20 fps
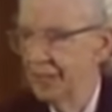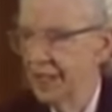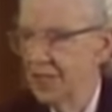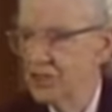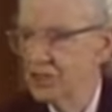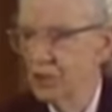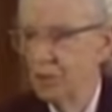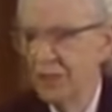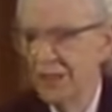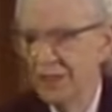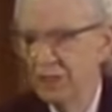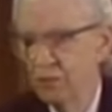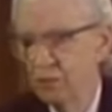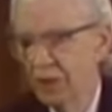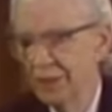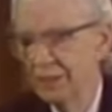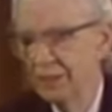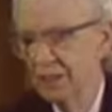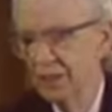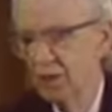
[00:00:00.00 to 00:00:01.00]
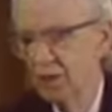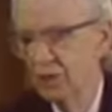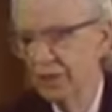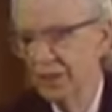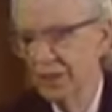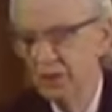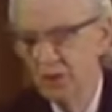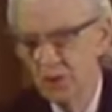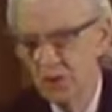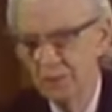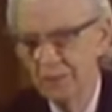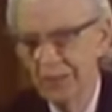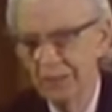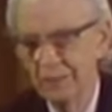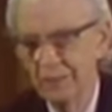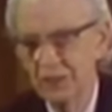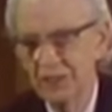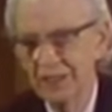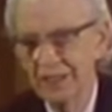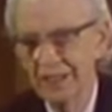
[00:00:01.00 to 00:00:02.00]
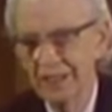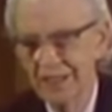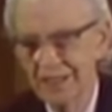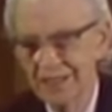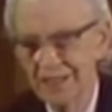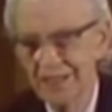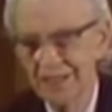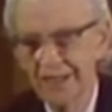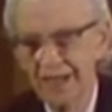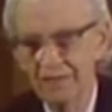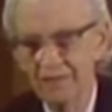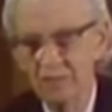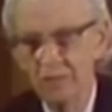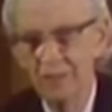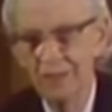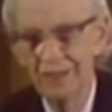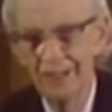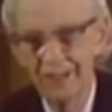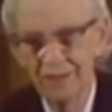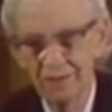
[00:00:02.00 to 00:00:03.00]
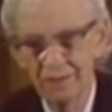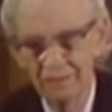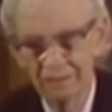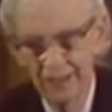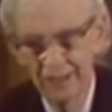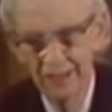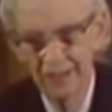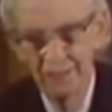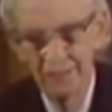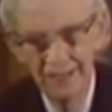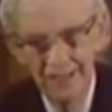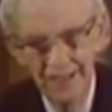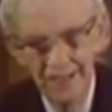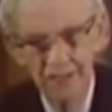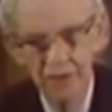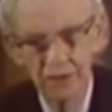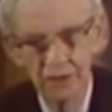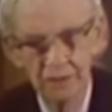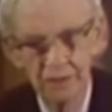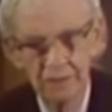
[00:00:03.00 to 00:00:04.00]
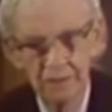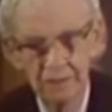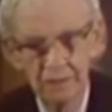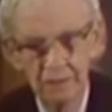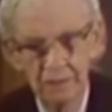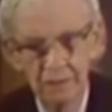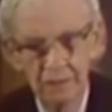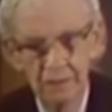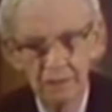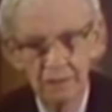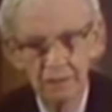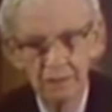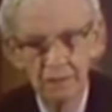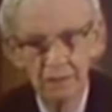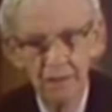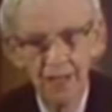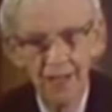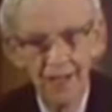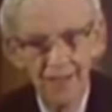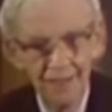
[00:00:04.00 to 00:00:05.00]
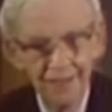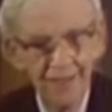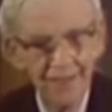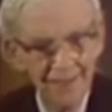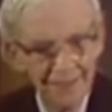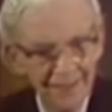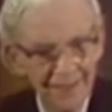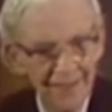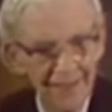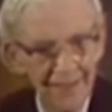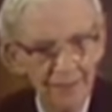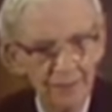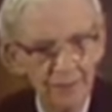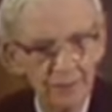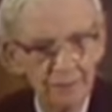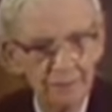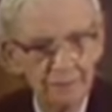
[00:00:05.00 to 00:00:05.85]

So he threatened to go to the newspapers unless they gave him a letter of recommendation. And they did.